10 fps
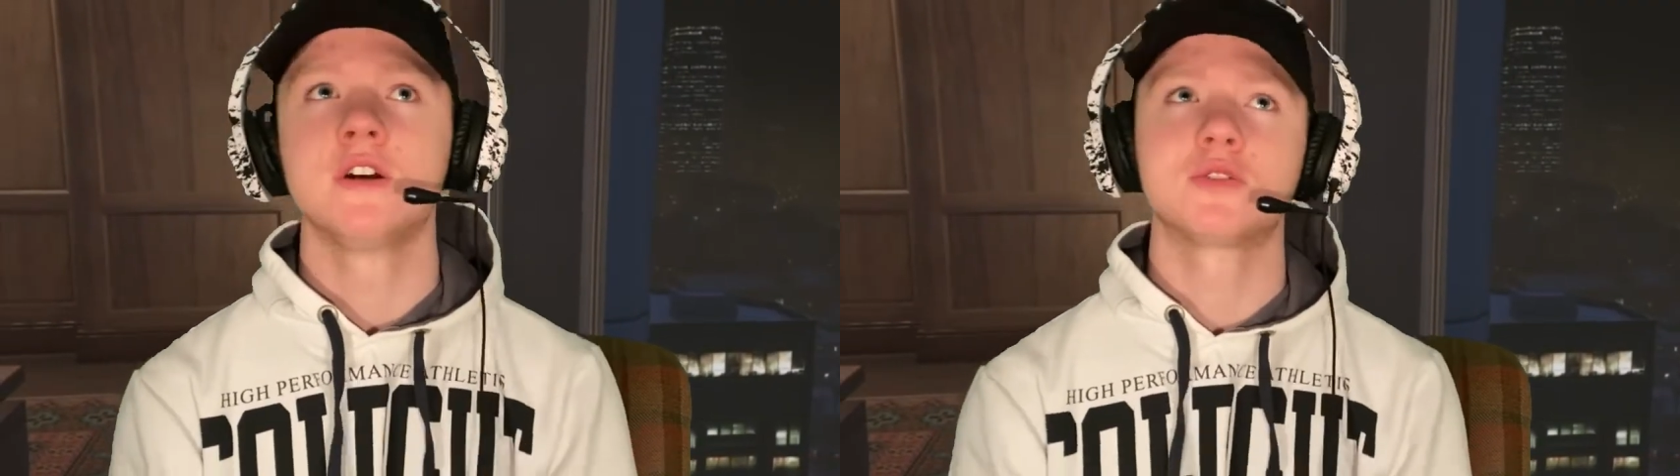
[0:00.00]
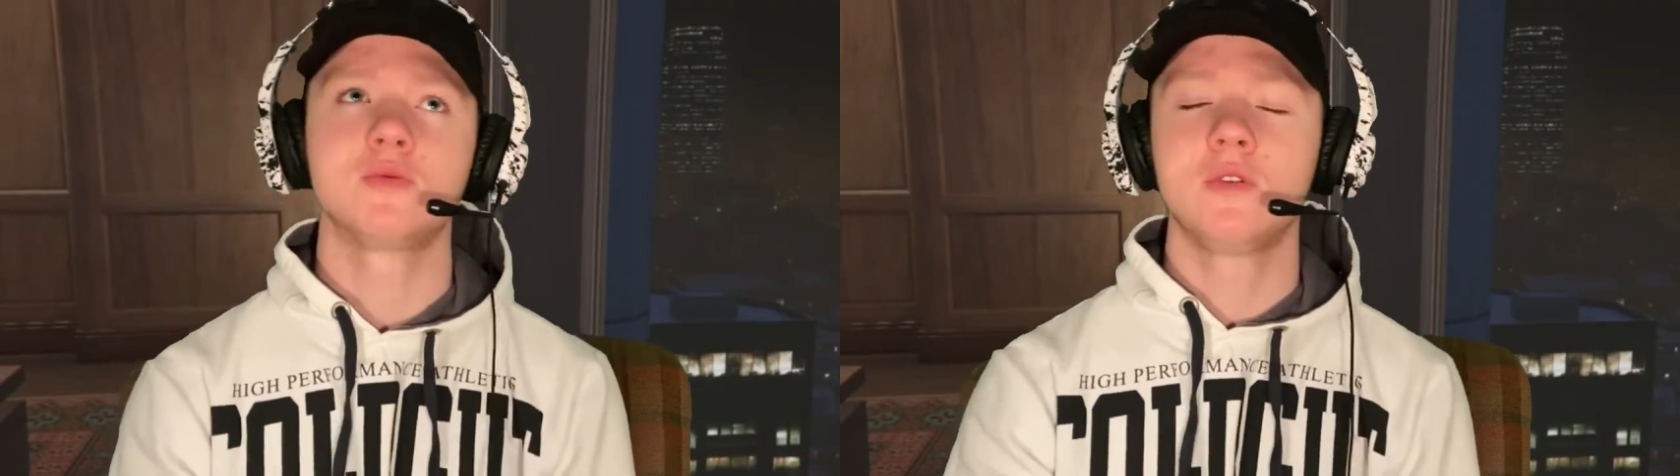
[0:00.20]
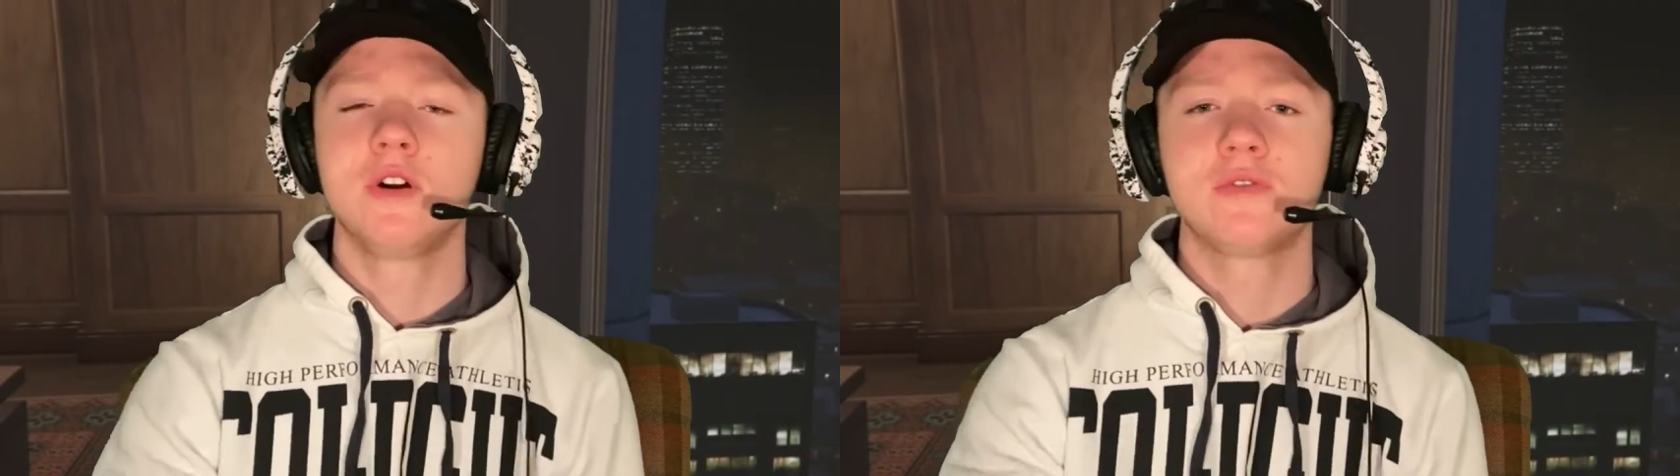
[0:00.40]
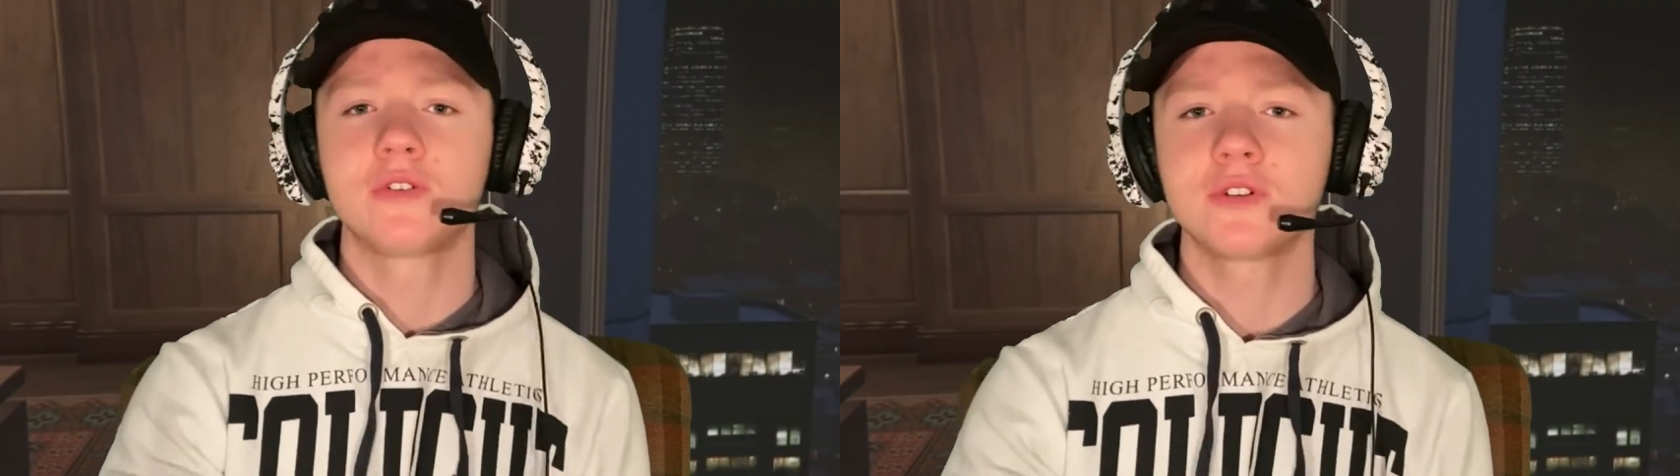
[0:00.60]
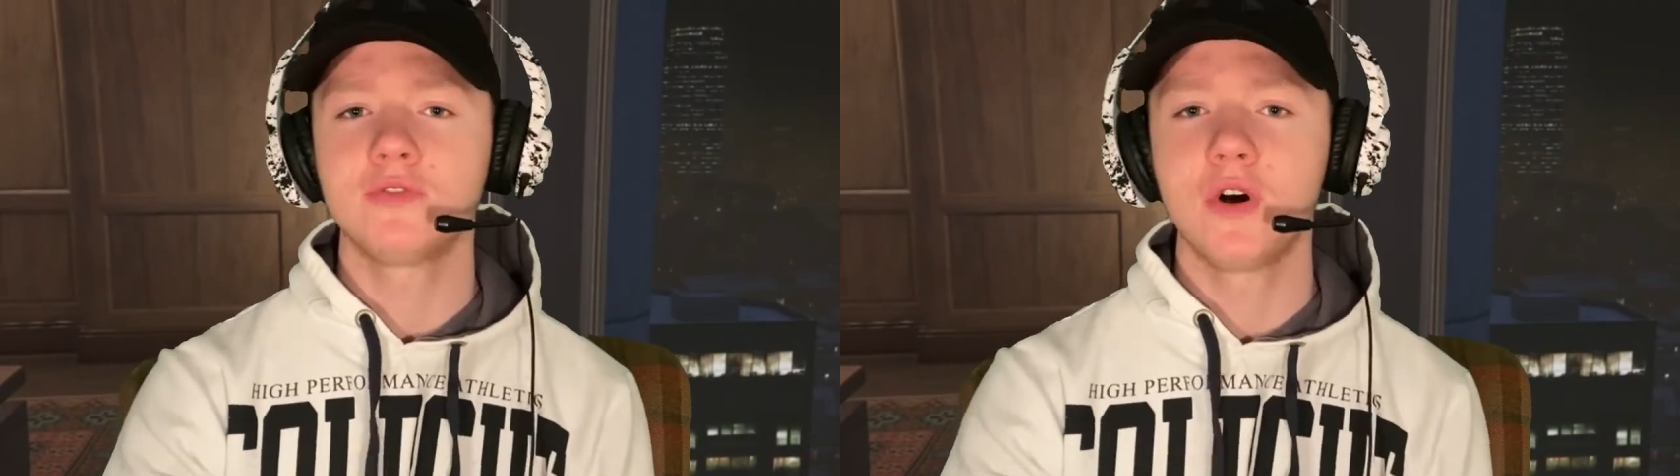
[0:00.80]
So
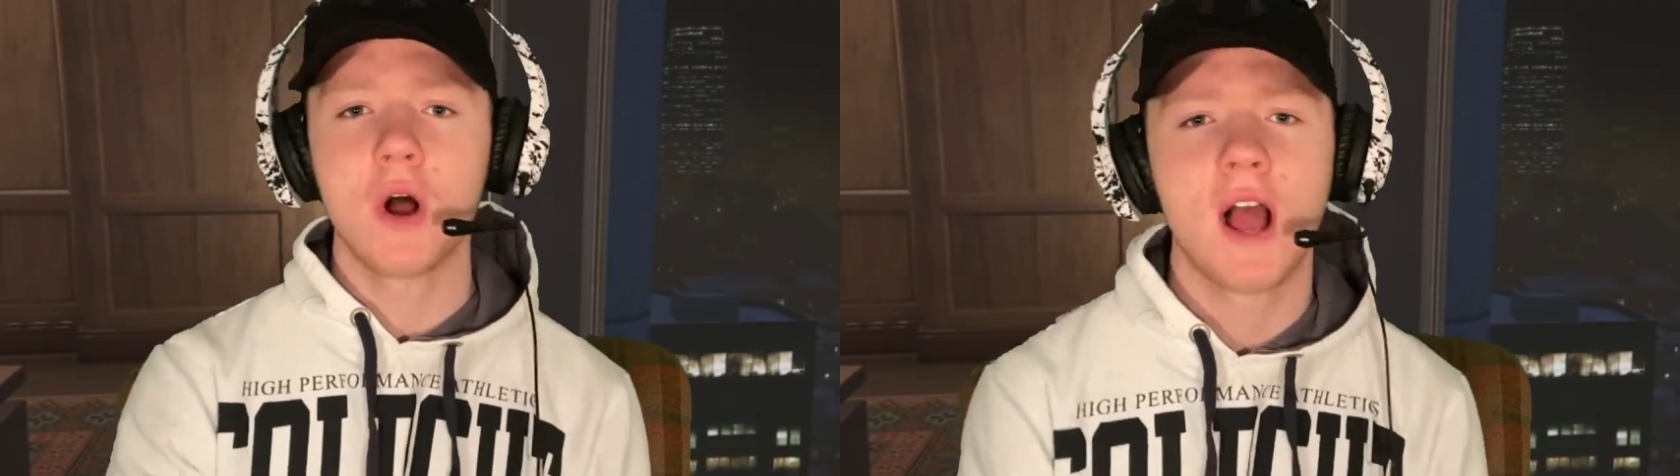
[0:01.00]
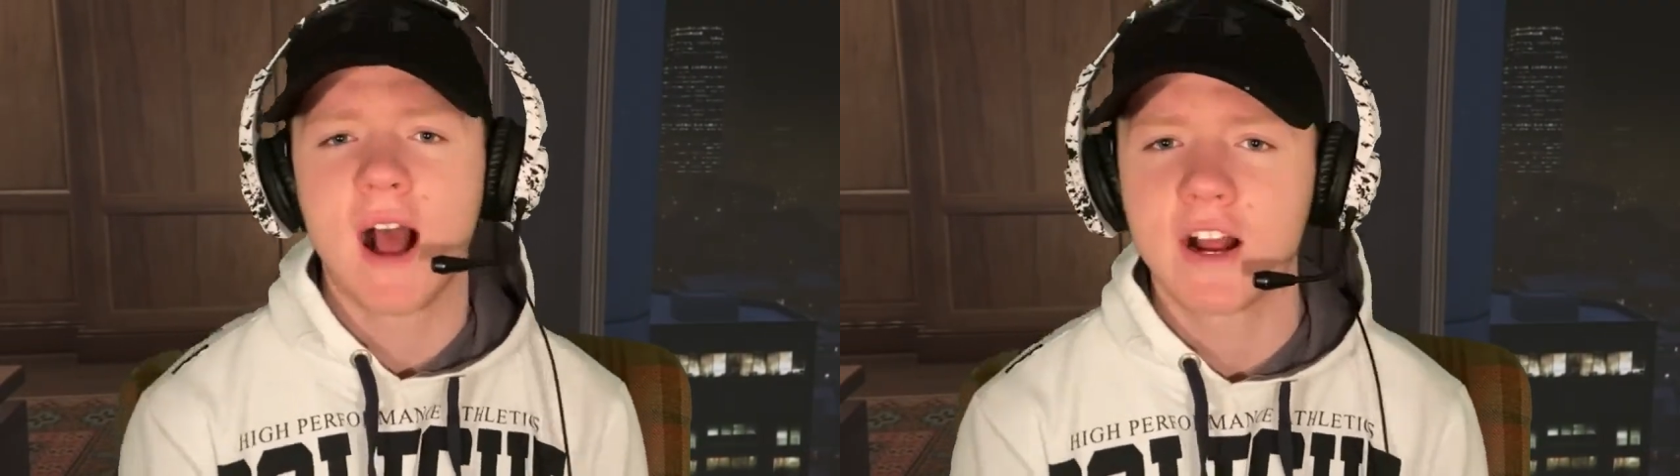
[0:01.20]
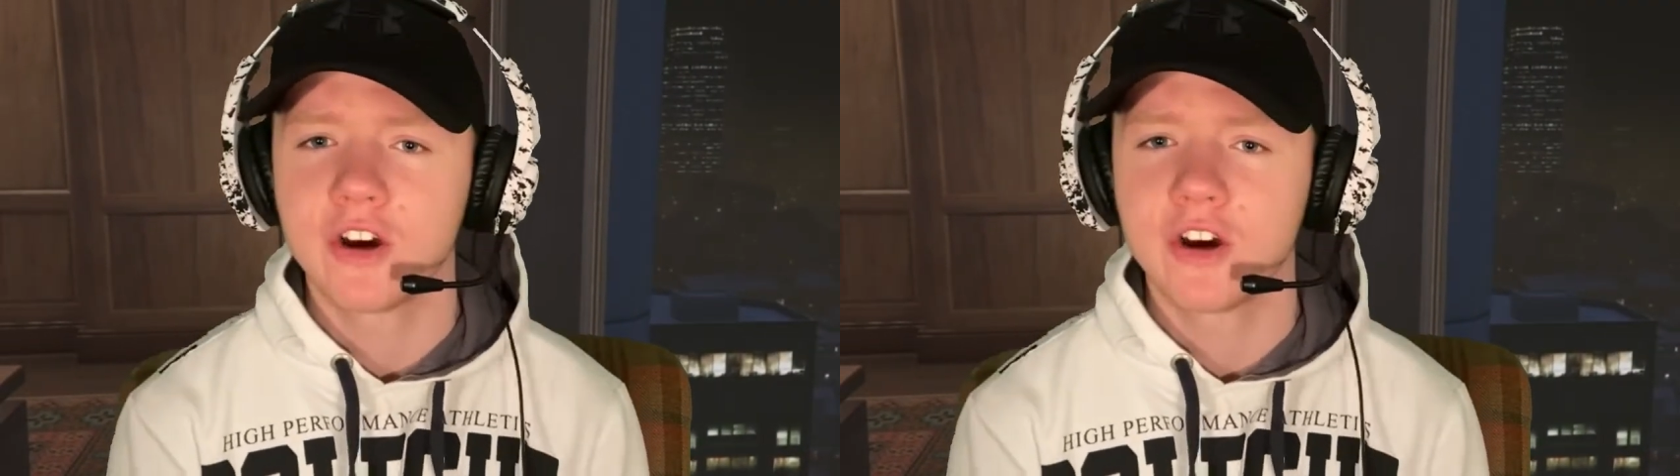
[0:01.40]
first of all, I